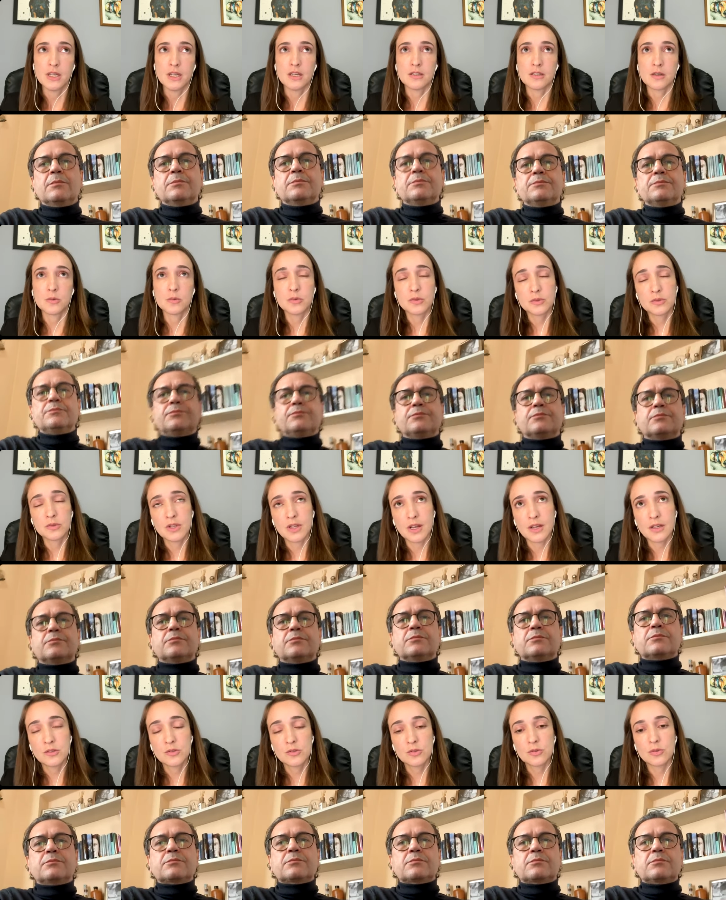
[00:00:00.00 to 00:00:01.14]
Speaker 1: and I would
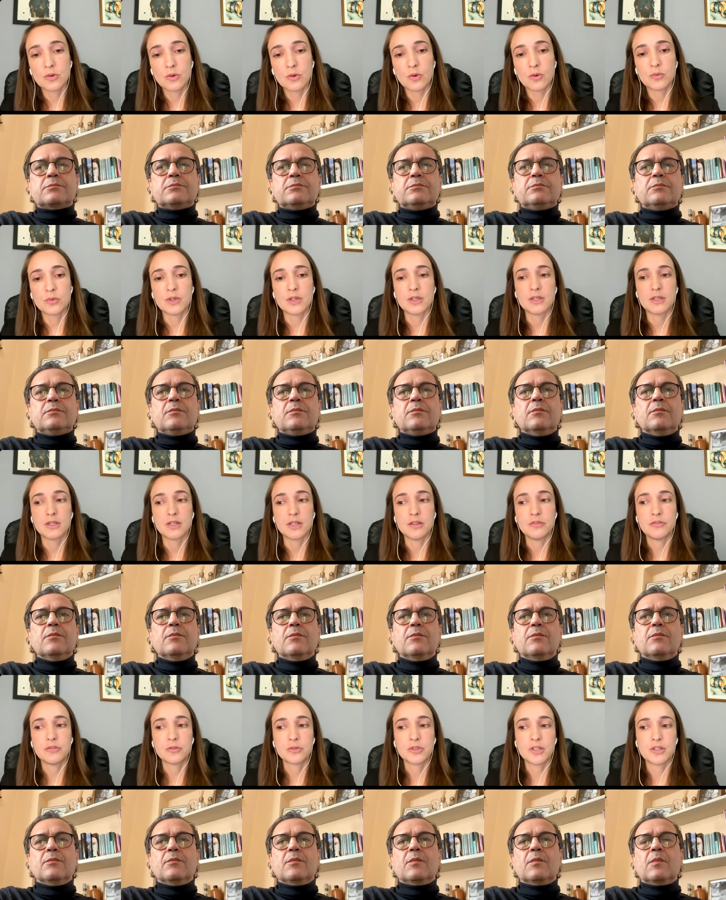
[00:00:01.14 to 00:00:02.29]
like to know uh,
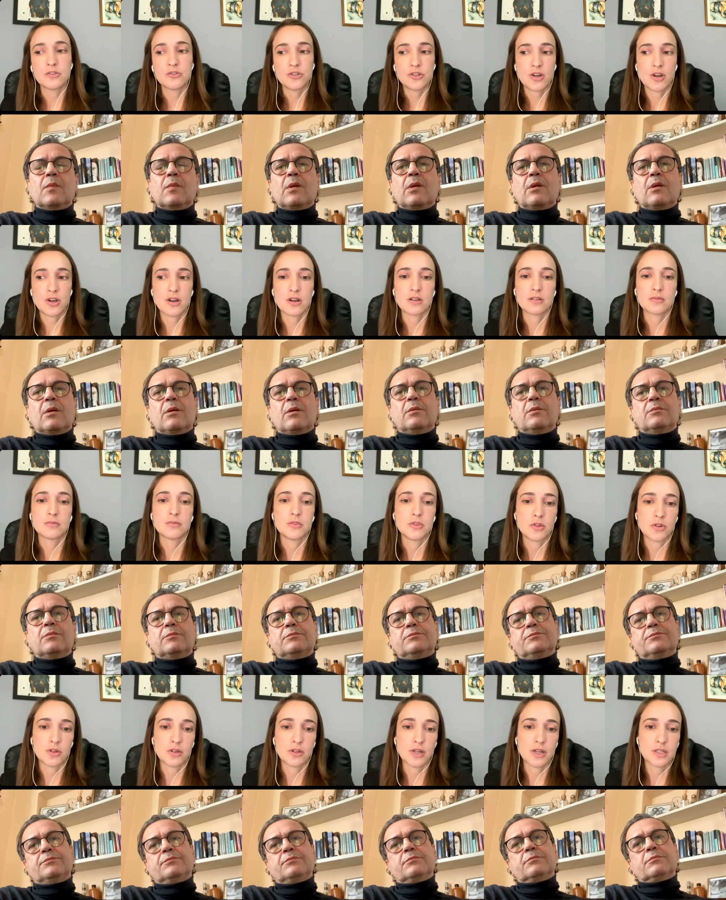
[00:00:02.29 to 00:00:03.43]
if you can share
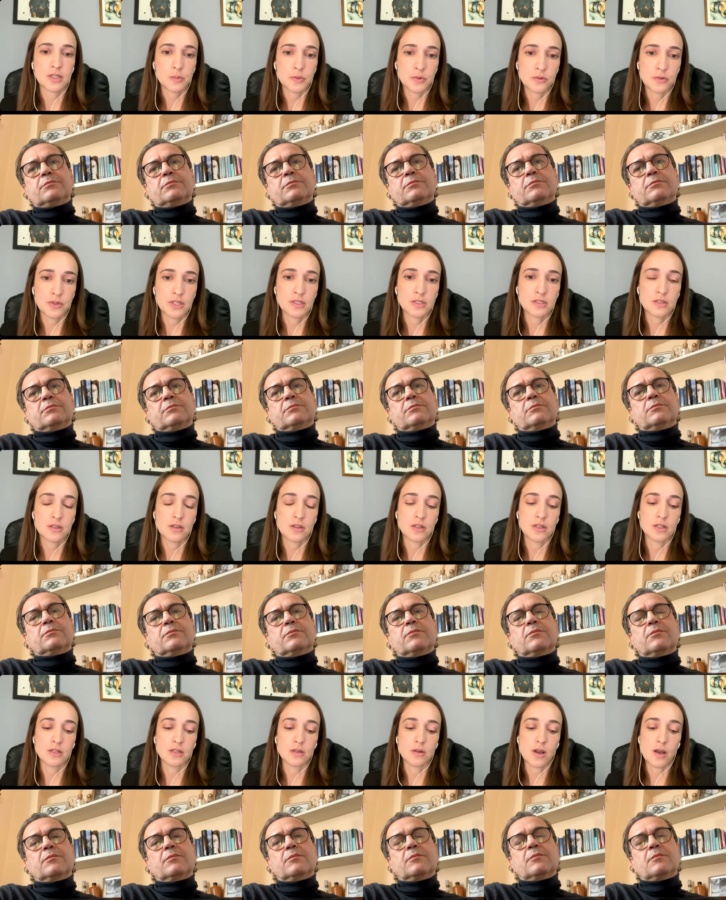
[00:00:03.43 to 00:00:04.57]
your experience
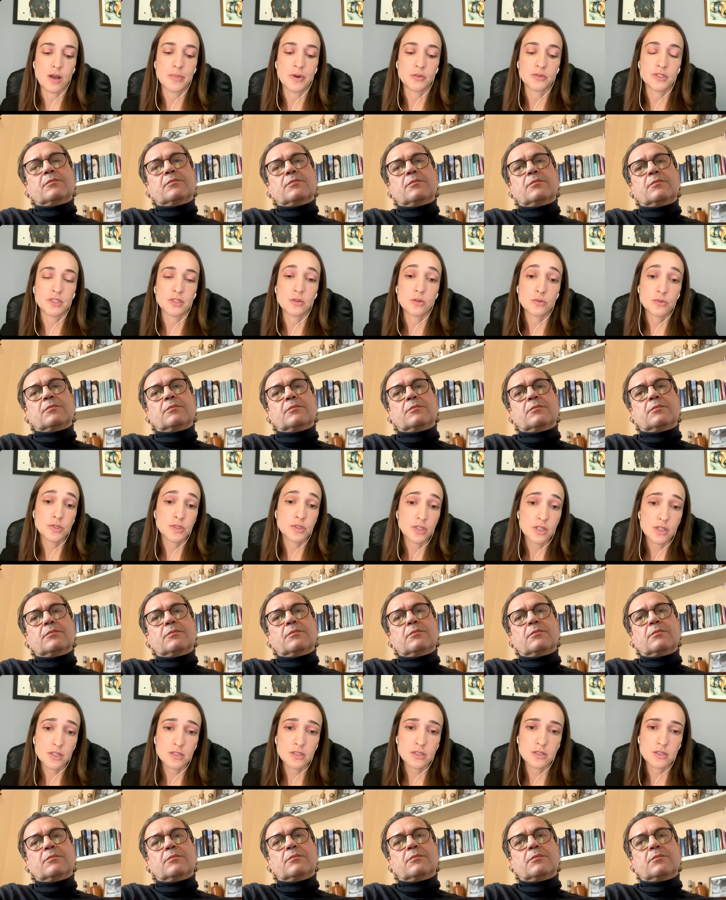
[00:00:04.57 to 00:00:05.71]
uh, about the
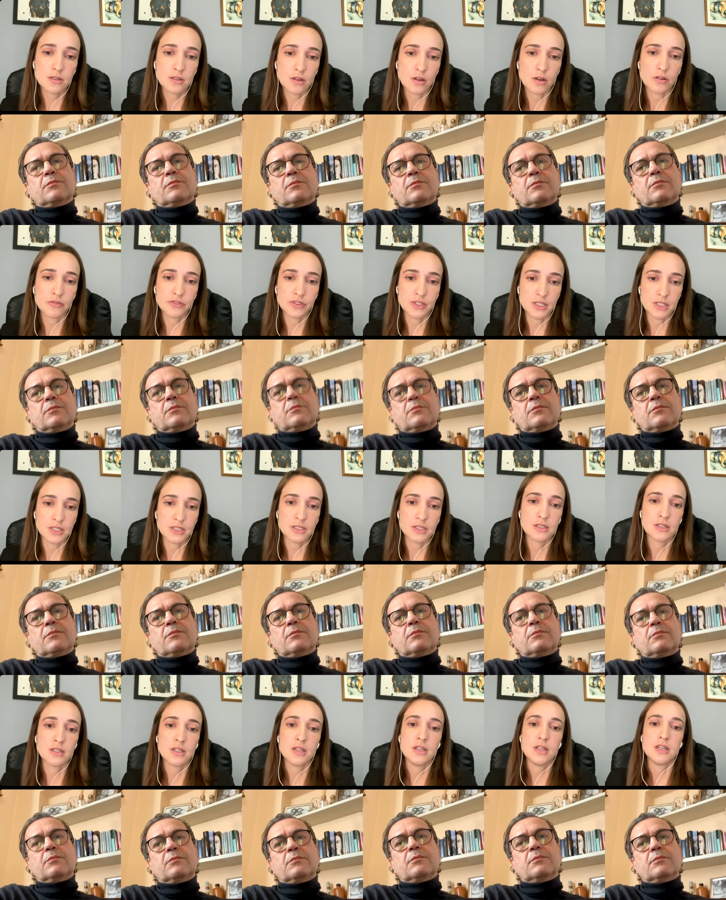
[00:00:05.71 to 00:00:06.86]
concerns of this
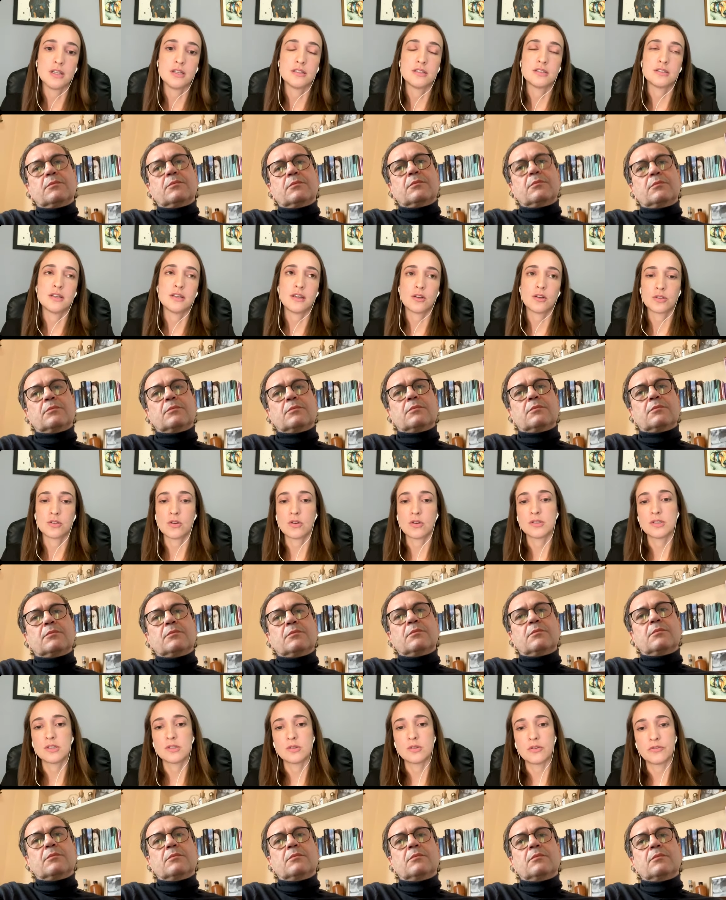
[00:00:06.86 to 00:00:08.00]
in the
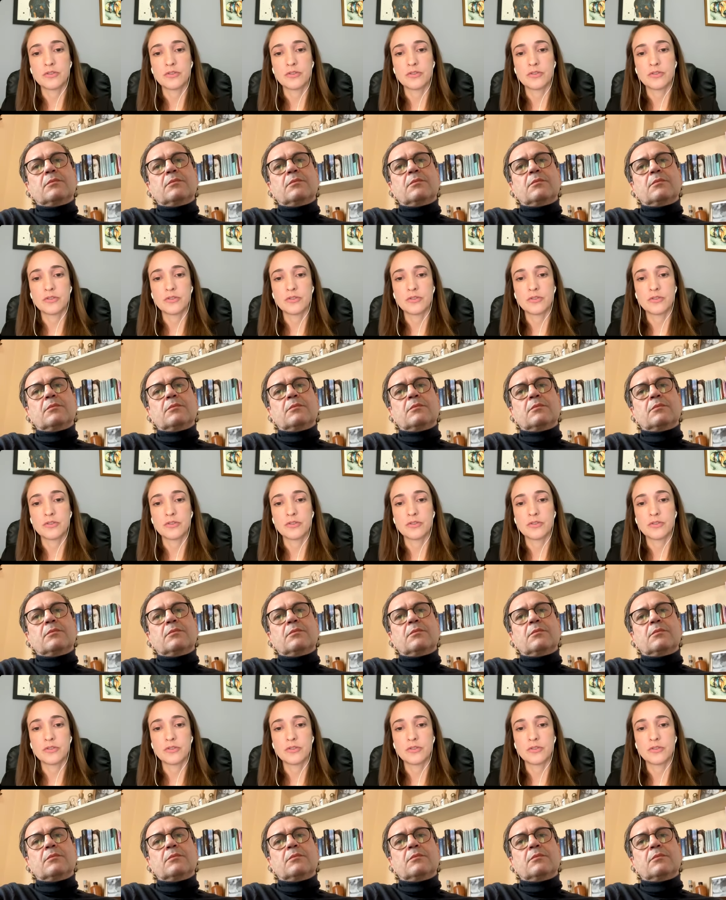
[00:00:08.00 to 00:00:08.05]
diagnosis of